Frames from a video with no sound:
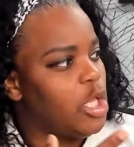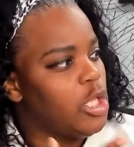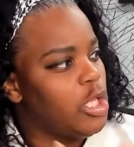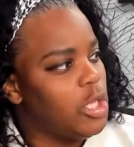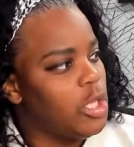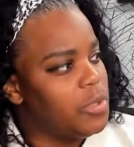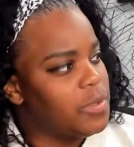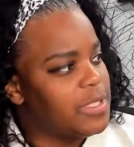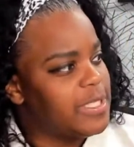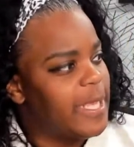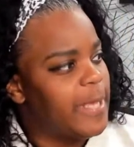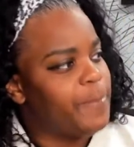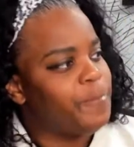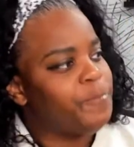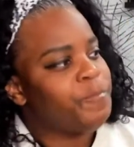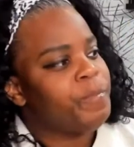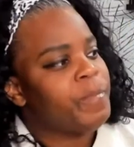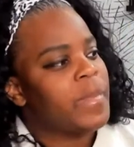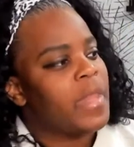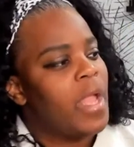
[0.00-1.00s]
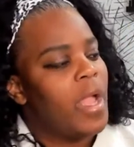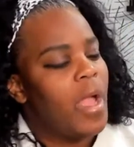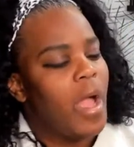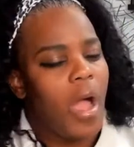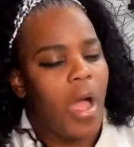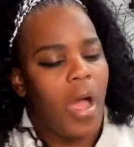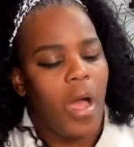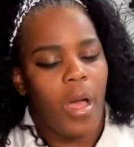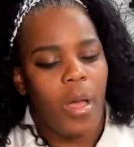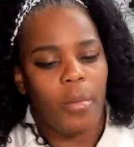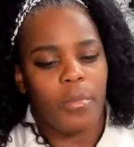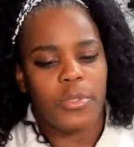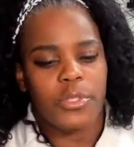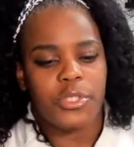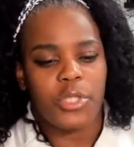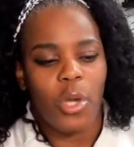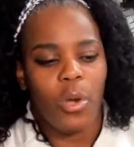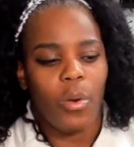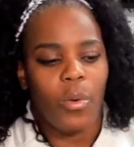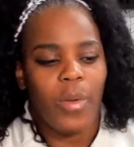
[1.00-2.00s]
use it.
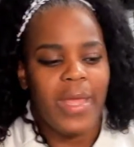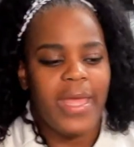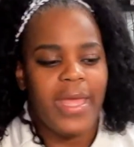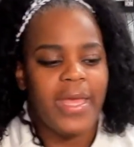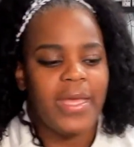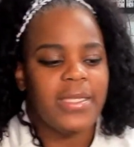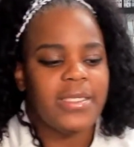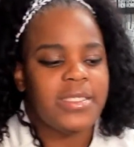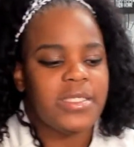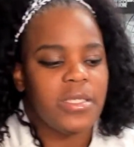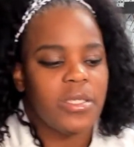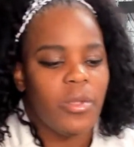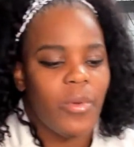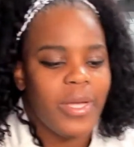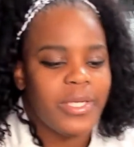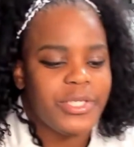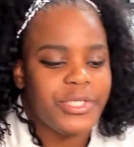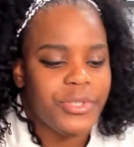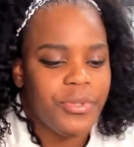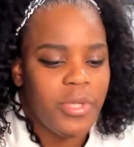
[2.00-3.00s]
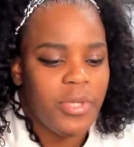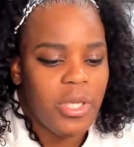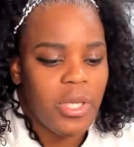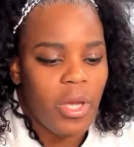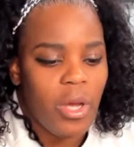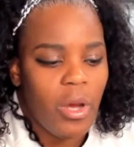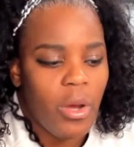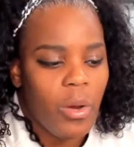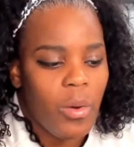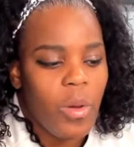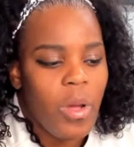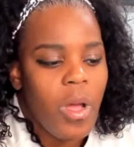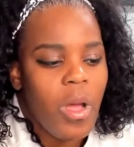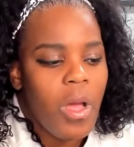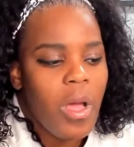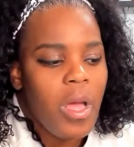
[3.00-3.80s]
So in Silhouette Studio,